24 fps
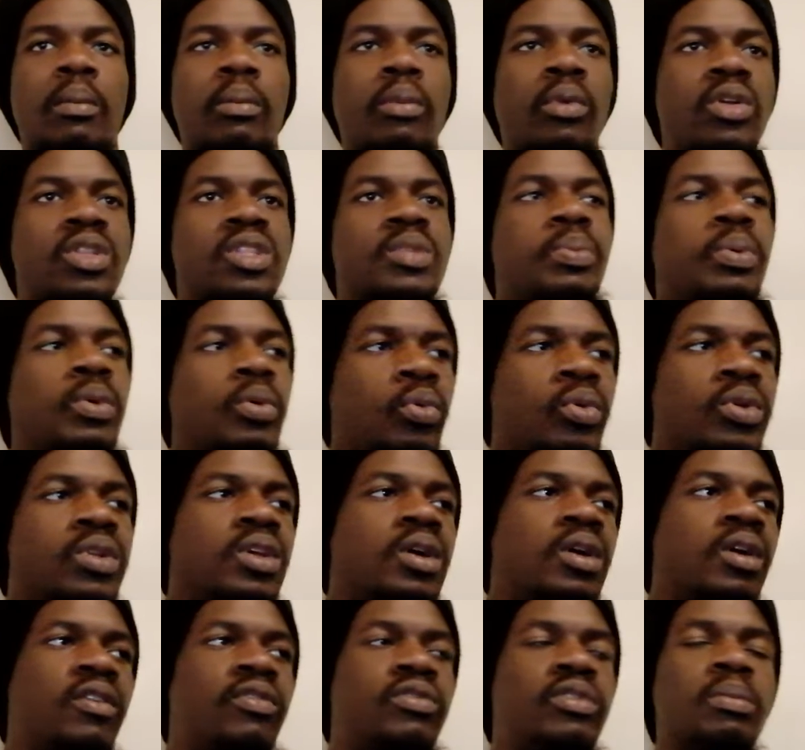multiple
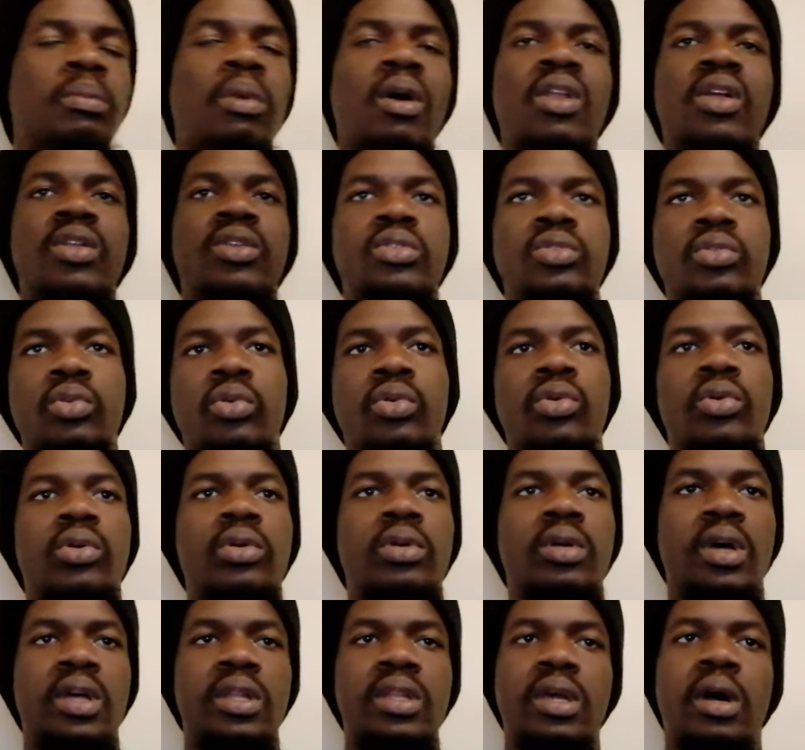winner of the Ballon
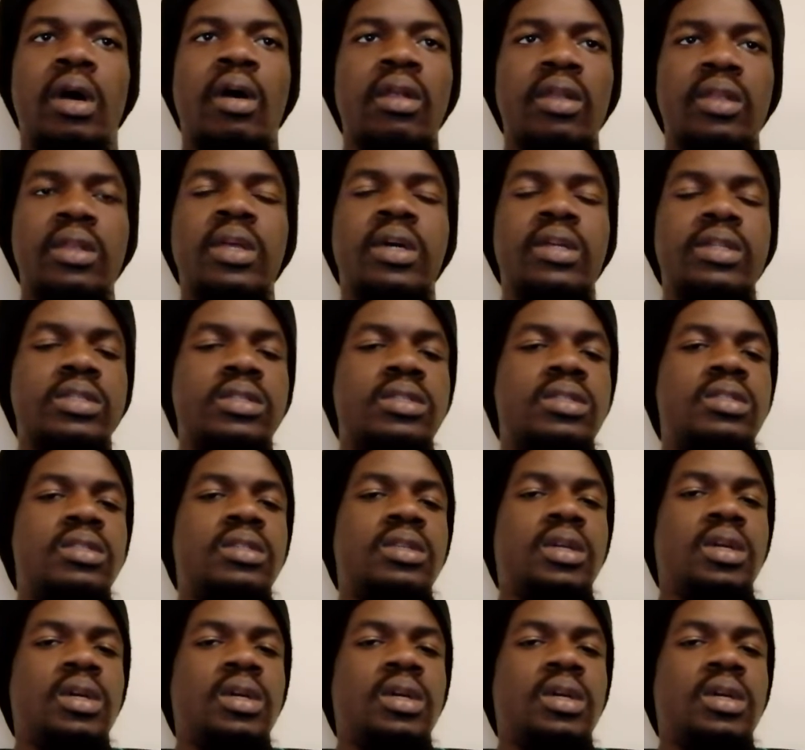d'Or and all of that.